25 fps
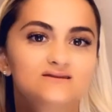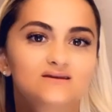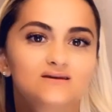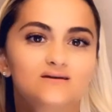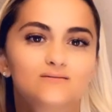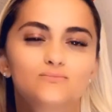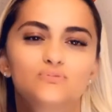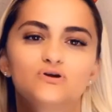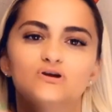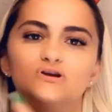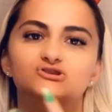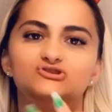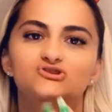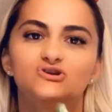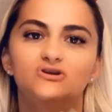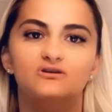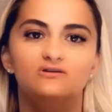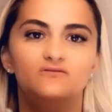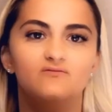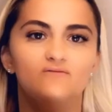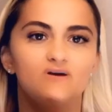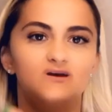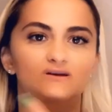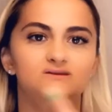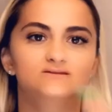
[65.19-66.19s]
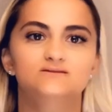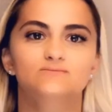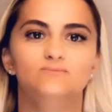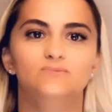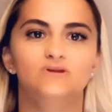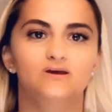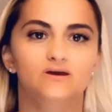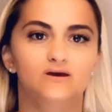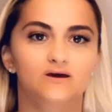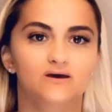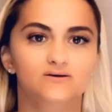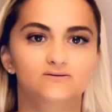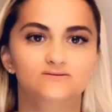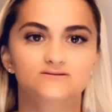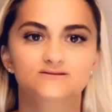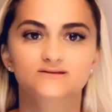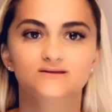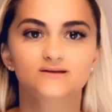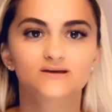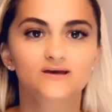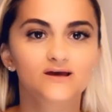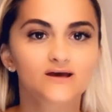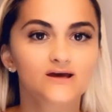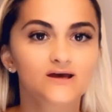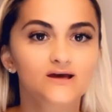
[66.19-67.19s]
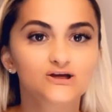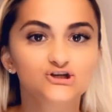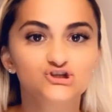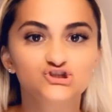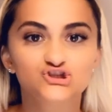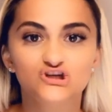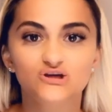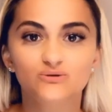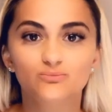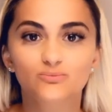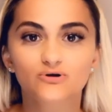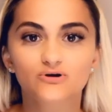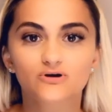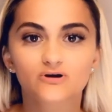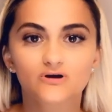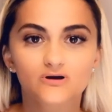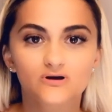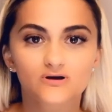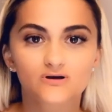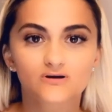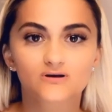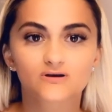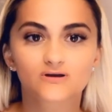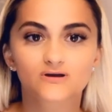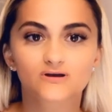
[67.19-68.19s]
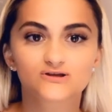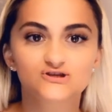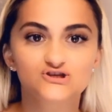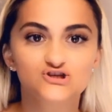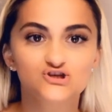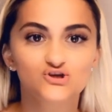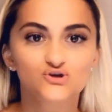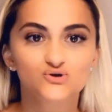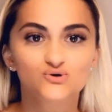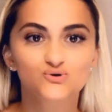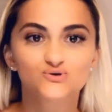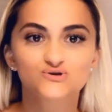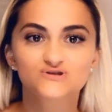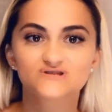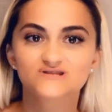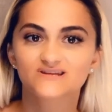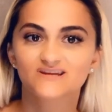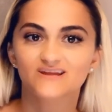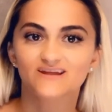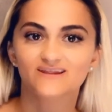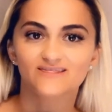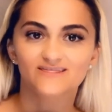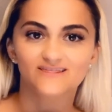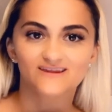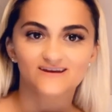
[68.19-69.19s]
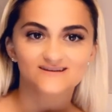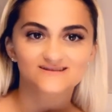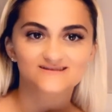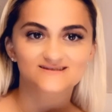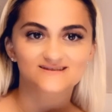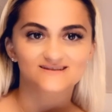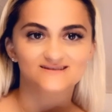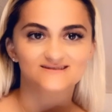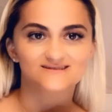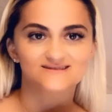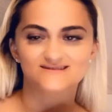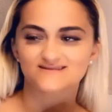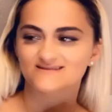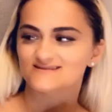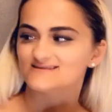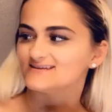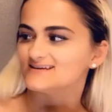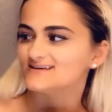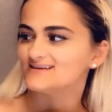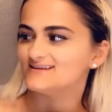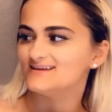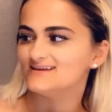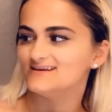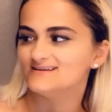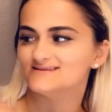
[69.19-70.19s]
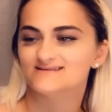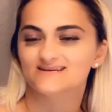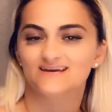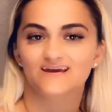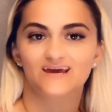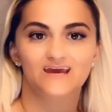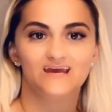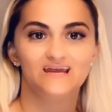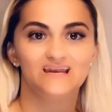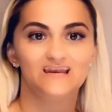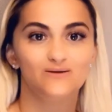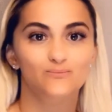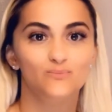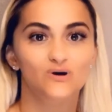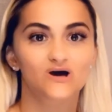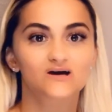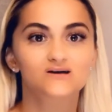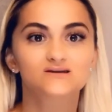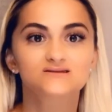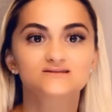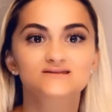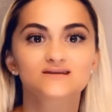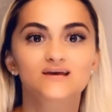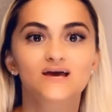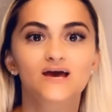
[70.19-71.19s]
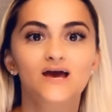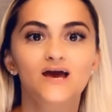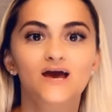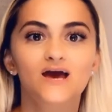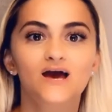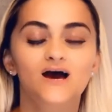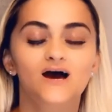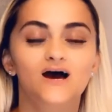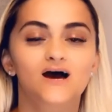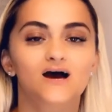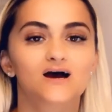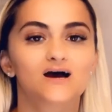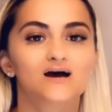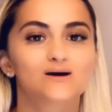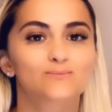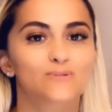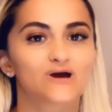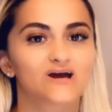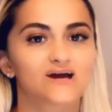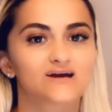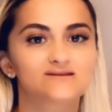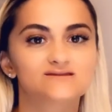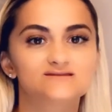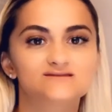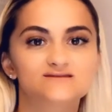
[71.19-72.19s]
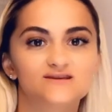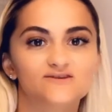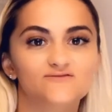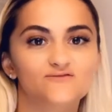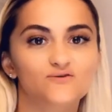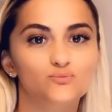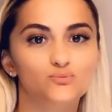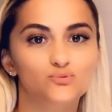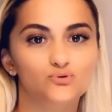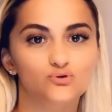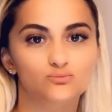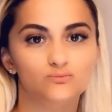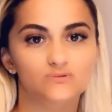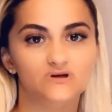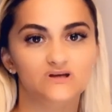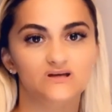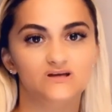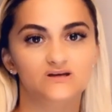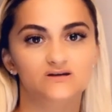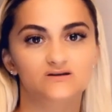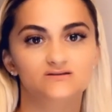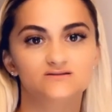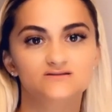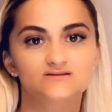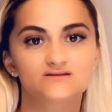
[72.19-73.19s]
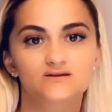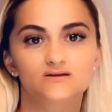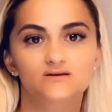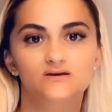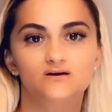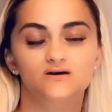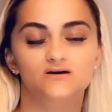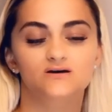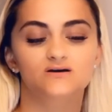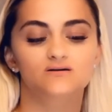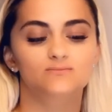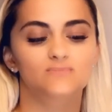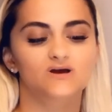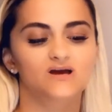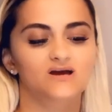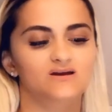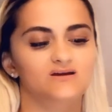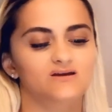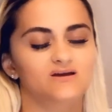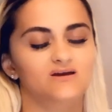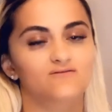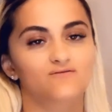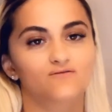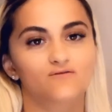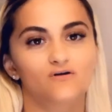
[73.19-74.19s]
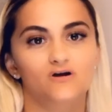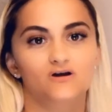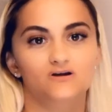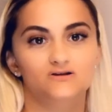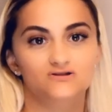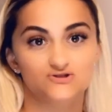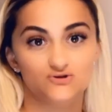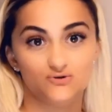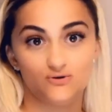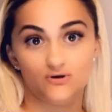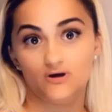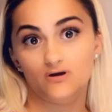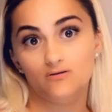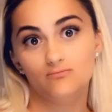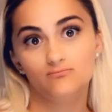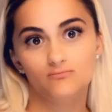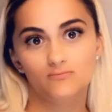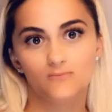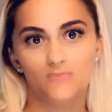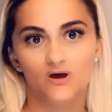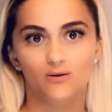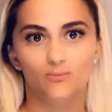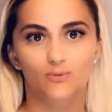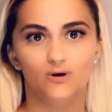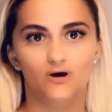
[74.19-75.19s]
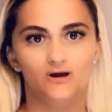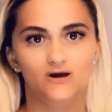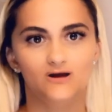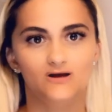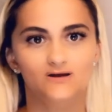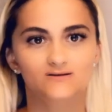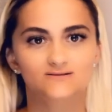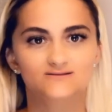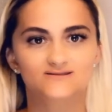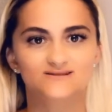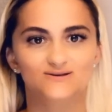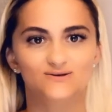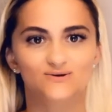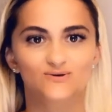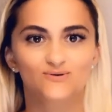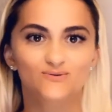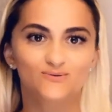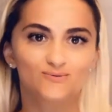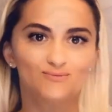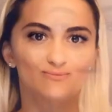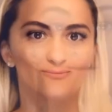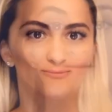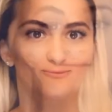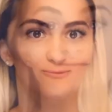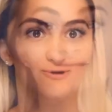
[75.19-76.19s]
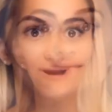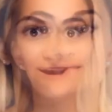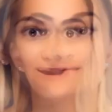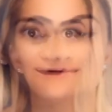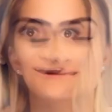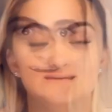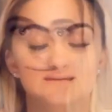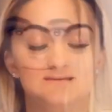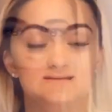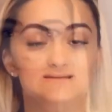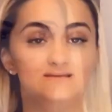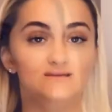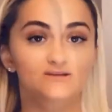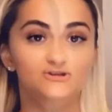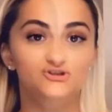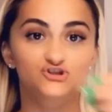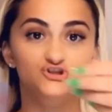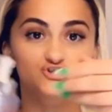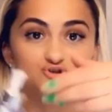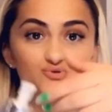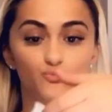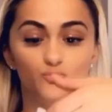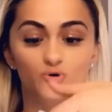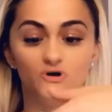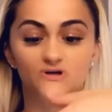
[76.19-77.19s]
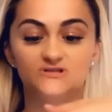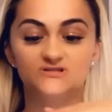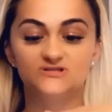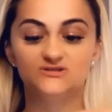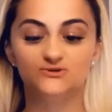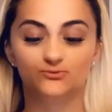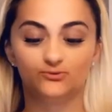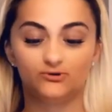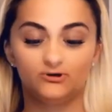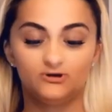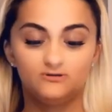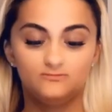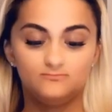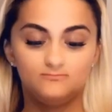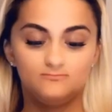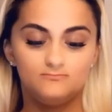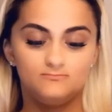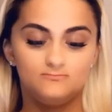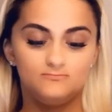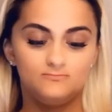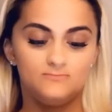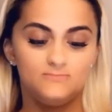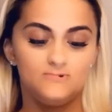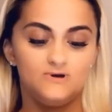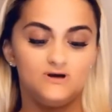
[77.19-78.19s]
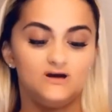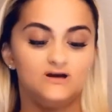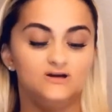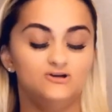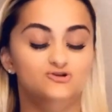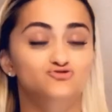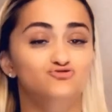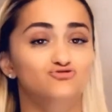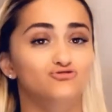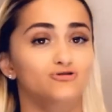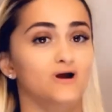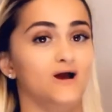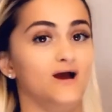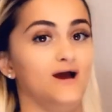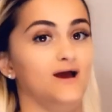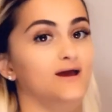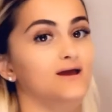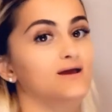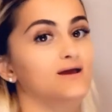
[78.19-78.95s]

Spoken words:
I'm pretty sure you can find something else cheaper to use than this, because I think it's like 80 bucks. I got this off of Bloomingdale's. I had a gift card, so I bought it, so why not? Easy, just one squirt on dry.